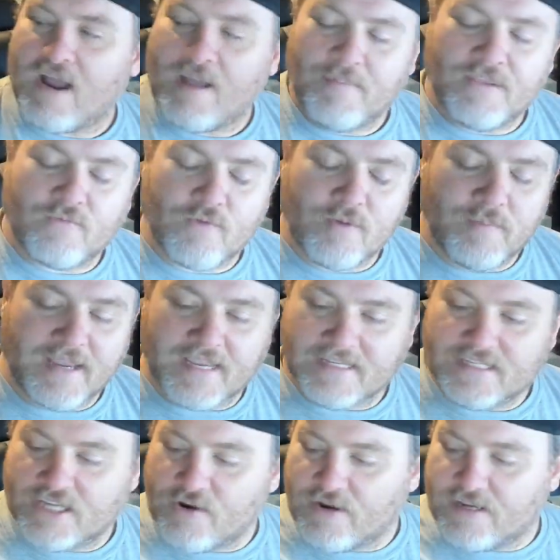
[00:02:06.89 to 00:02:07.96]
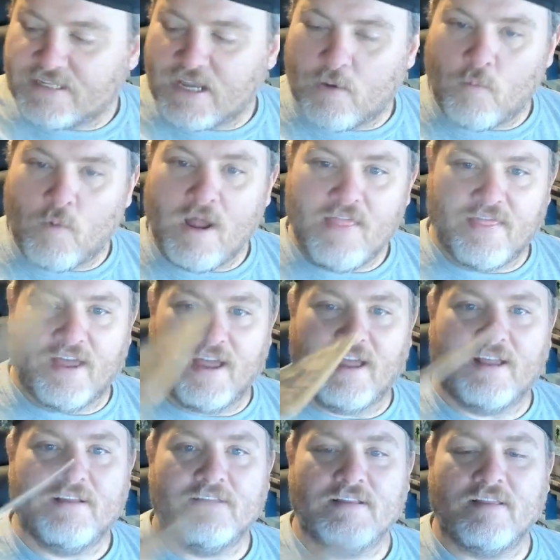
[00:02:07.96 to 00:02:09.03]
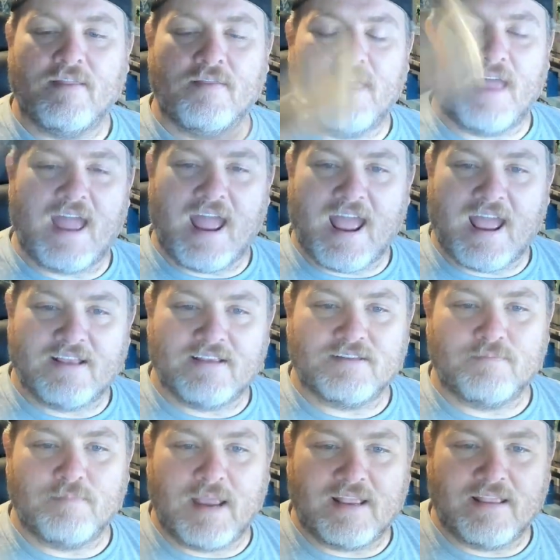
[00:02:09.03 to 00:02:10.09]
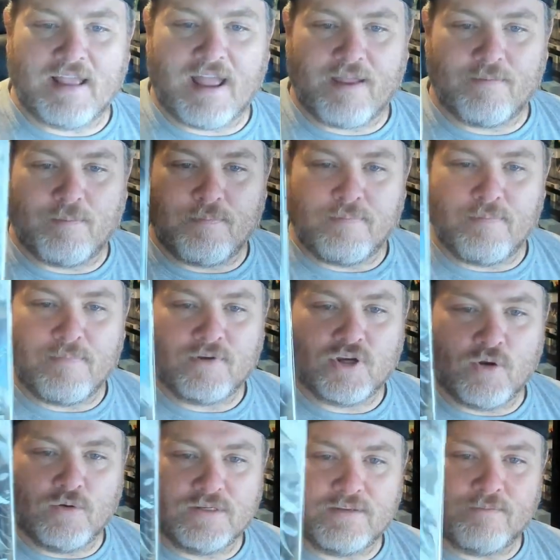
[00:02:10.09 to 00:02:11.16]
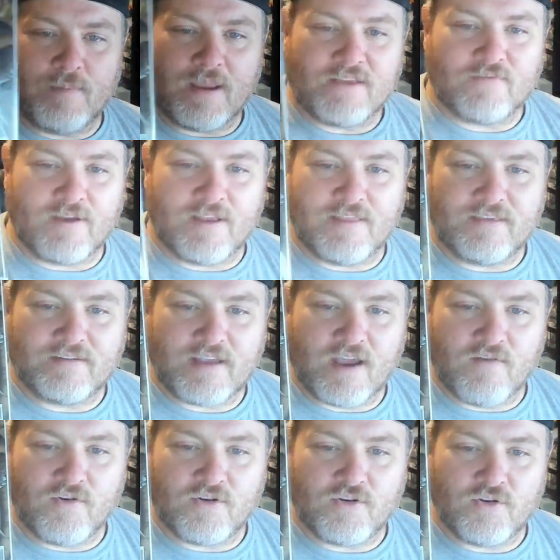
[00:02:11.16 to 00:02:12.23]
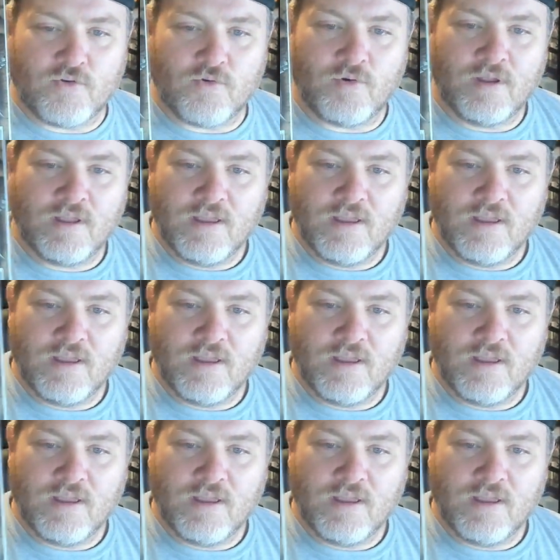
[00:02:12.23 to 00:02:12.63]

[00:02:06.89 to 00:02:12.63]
this one because there is a What The that makes fun of this cover too.